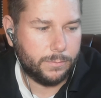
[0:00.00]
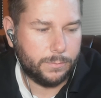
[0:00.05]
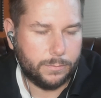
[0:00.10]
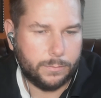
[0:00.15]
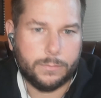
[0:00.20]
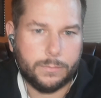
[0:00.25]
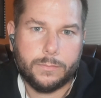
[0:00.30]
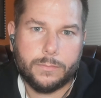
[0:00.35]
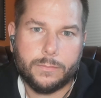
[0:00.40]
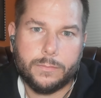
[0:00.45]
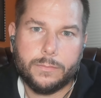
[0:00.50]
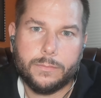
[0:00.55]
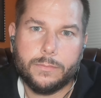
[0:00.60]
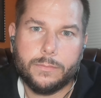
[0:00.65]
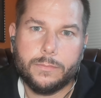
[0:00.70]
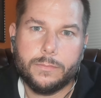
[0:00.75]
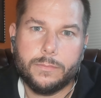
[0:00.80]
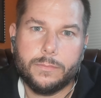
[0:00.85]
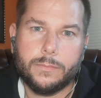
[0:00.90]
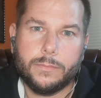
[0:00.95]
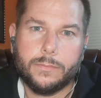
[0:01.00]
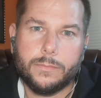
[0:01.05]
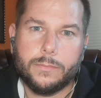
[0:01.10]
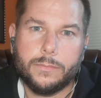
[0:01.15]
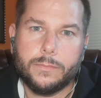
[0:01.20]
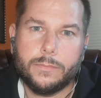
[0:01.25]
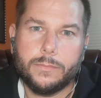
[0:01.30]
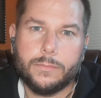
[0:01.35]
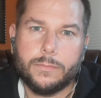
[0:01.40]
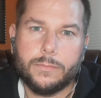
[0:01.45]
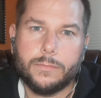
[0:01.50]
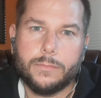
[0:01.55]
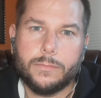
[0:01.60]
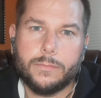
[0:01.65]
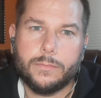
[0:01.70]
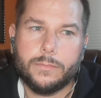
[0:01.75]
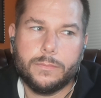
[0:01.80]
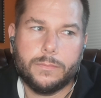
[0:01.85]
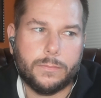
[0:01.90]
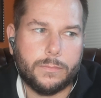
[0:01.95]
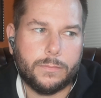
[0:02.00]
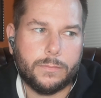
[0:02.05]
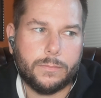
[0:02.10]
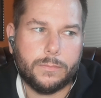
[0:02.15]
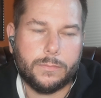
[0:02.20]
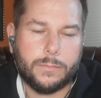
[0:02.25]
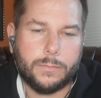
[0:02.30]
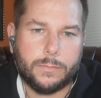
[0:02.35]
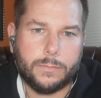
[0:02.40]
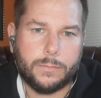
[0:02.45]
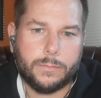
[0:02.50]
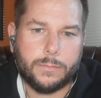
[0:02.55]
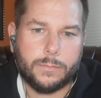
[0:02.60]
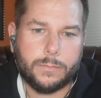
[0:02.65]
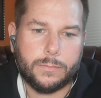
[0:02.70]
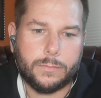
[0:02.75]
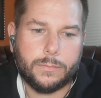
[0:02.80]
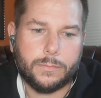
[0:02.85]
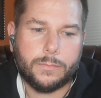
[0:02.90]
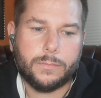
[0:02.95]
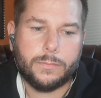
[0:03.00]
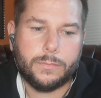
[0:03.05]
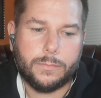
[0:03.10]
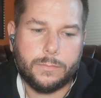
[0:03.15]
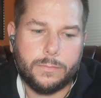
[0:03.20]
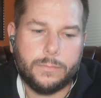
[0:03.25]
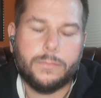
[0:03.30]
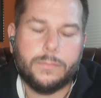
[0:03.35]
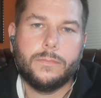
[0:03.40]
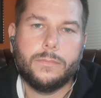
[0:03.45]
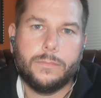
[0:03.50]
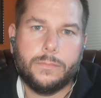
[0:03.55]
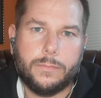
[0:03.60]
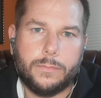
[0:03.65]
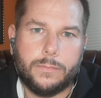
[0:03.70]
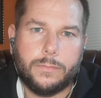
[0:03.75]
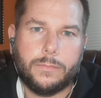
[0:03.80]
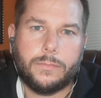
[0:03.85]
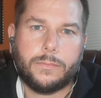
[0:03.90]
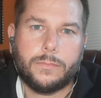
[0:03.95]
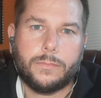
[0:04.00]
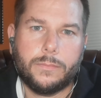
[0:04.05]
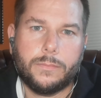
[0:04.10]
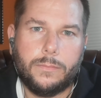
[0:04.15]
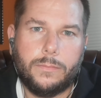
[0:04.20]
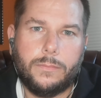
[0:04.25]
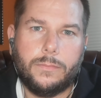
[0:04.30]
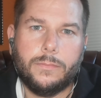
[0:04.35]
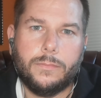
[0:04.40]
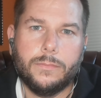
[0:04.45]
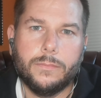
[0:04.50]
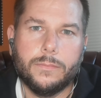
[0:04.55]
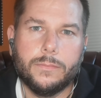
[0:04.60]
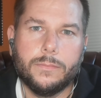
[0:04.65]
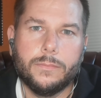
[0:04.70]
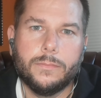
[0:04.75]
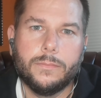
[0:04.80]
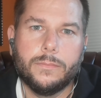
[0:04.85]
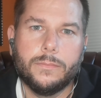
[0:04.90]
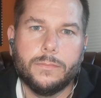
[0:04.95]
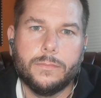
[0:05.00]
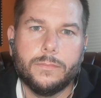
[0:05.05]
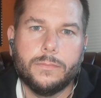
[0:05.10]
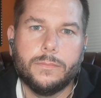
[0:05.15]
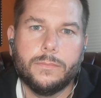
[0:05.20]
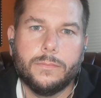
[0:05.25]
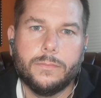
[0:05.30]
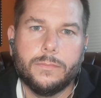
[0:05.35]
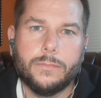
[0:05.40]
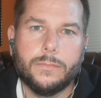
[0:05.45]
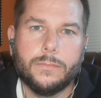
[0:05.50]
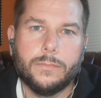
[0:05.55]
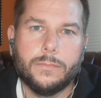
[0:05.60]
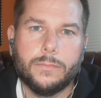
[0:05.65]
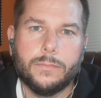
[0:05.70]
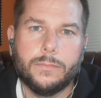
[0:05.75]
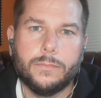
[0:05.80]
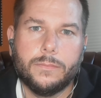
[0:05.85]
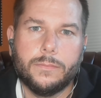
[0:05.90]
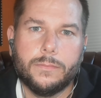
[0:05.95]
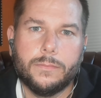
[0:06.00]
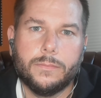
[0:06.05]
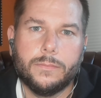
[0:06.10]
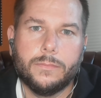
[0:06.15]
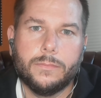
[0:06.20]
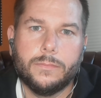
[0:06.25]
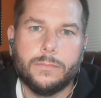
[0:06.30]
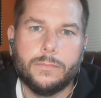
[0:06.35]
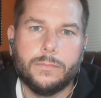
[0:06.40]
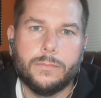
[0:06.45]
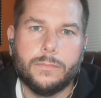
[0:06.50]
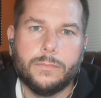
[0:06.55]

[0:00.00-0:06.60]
(not speaking)